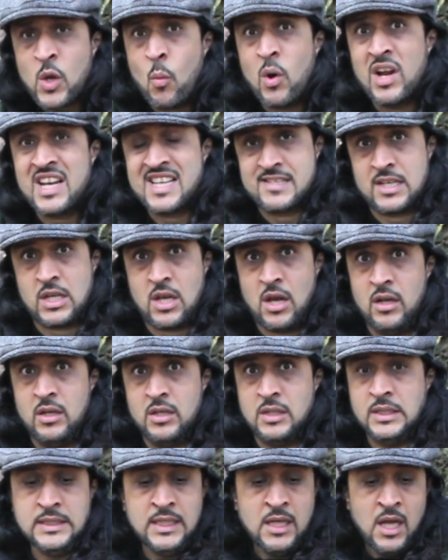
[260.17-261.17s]
one is the colour.
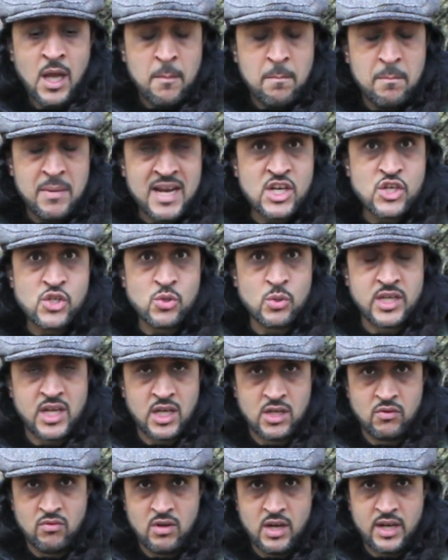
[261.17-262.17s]
Make sure you get
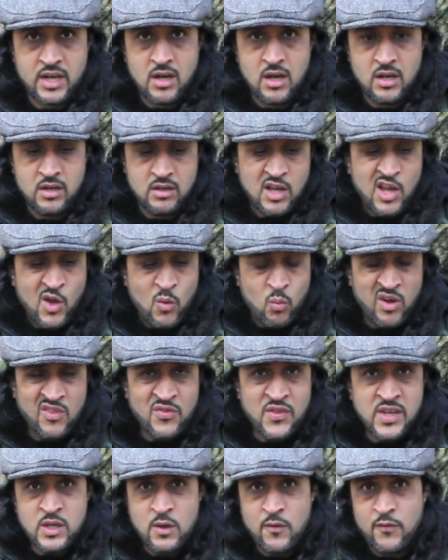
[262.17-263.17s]
the right colour. One
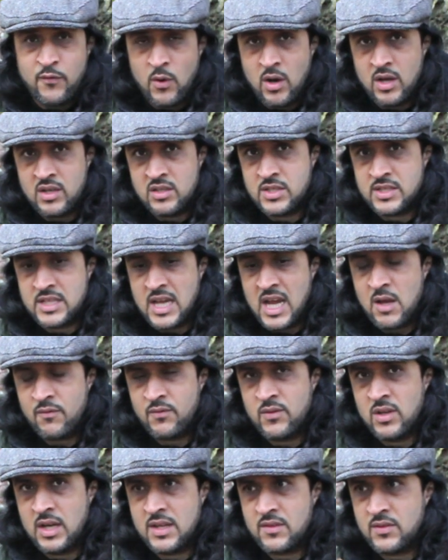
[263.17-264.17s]
thing you find, they have
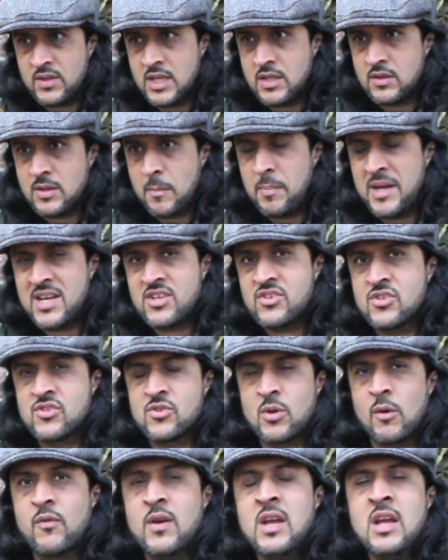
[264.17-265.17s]
like the pictures
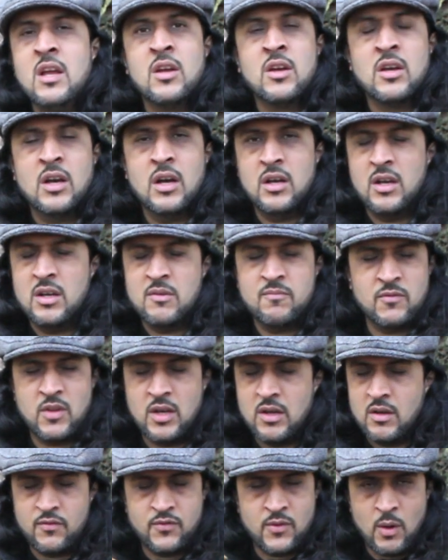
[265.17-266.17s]
of
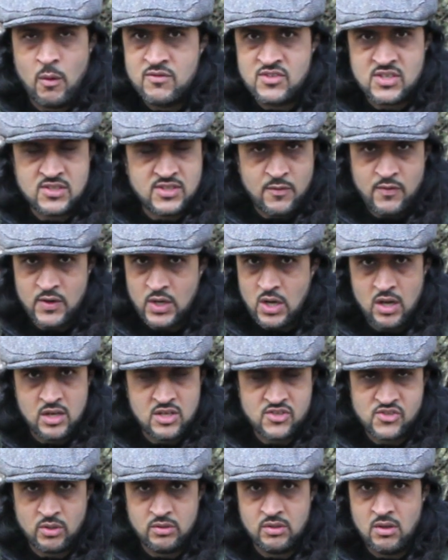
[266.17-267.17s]
obviously different
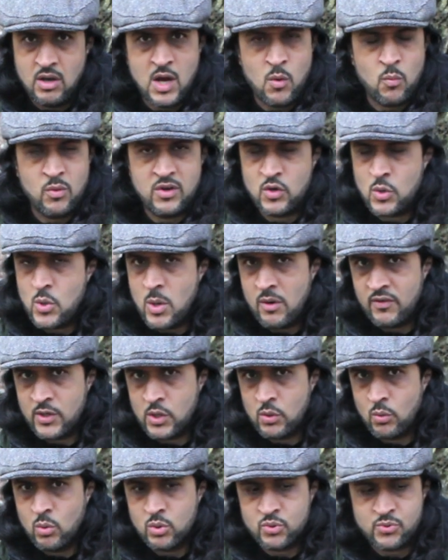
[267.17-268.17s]
colours online, whoever
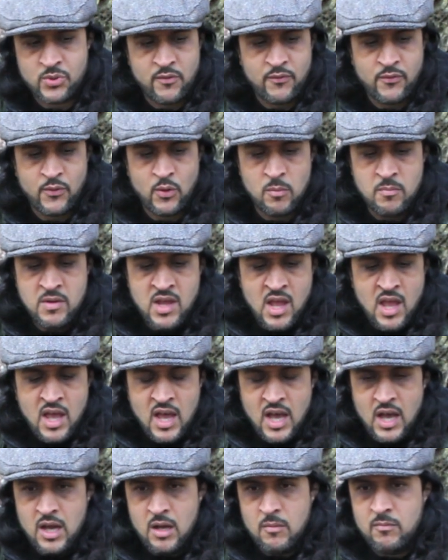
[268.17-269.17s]
you're ordering from.
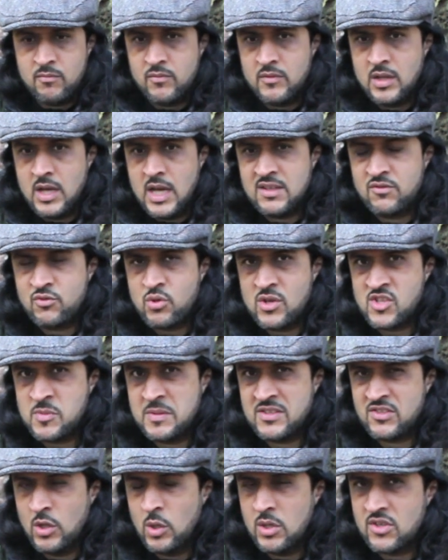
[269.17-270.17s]
And trust me,
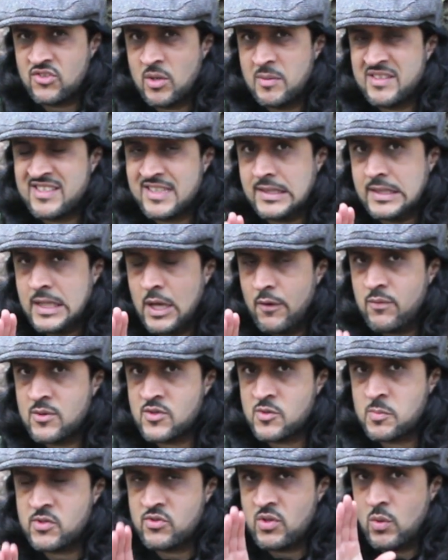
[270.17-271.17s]
there's a lot of times there's a difference
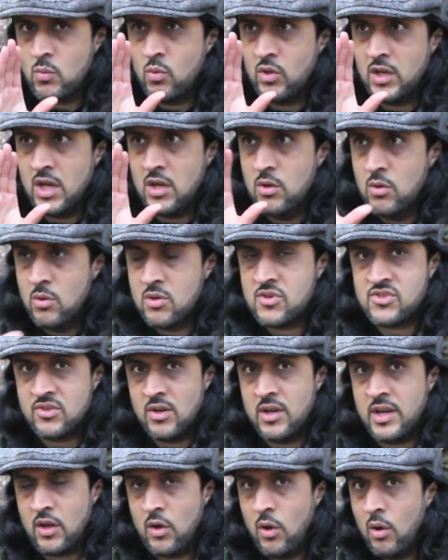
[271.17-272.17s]
between what it looks
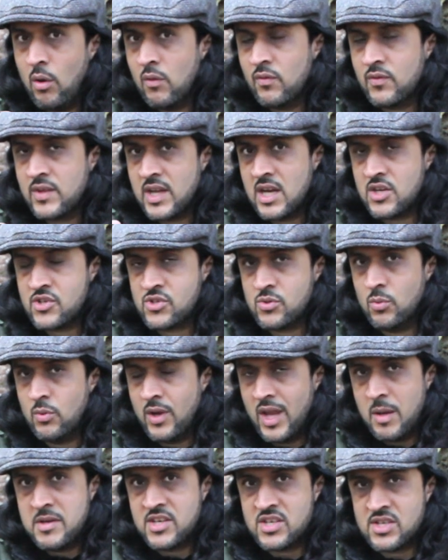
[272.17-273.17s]
like on the actual
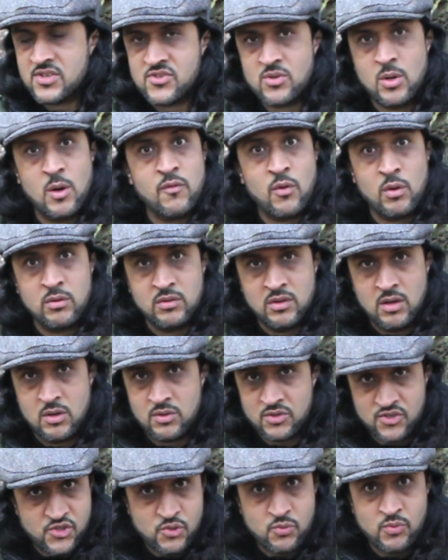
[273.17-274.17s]
image itself on
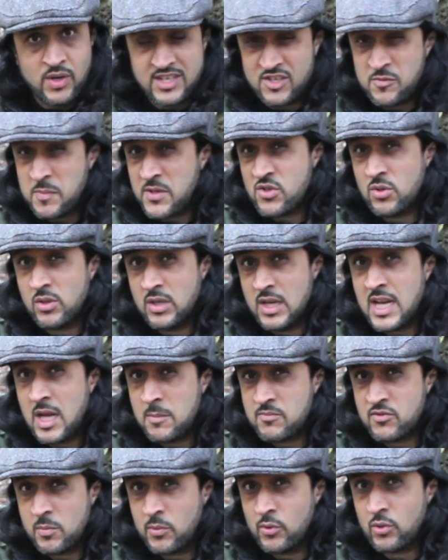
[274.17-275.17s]
a screen, especially on a
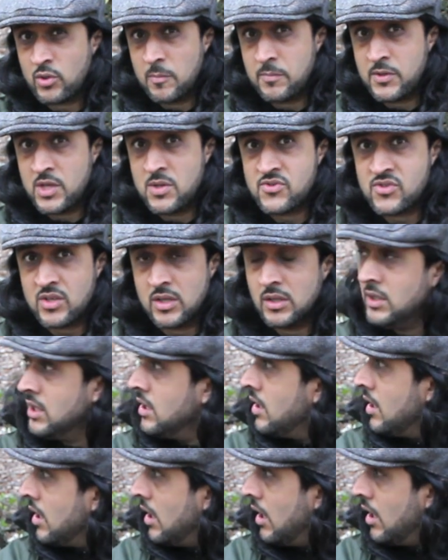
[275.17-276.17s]
laptop or a computer,
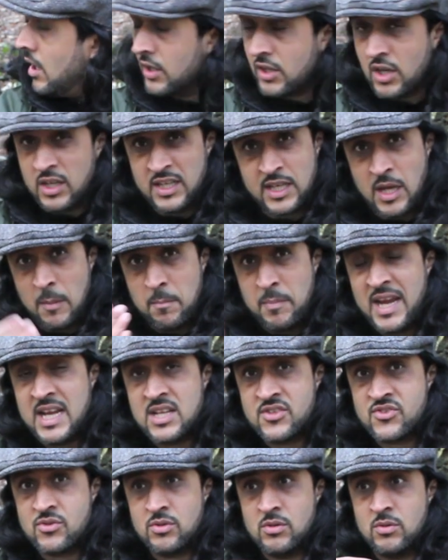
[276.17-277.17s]
kind of compared
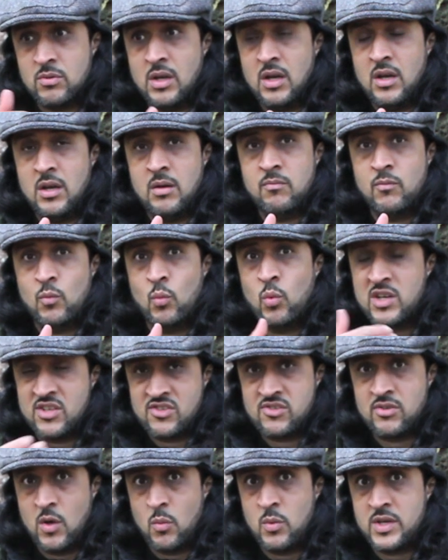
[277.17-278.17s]
to what
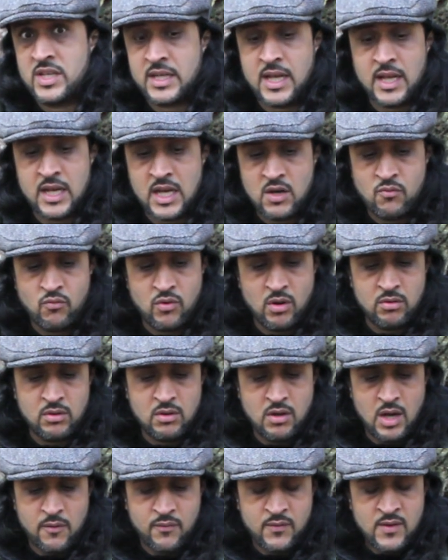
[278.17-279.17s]
it's like when you get it in real
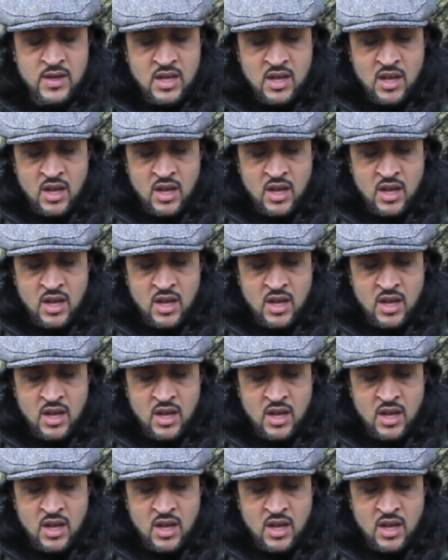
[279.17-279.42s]
life.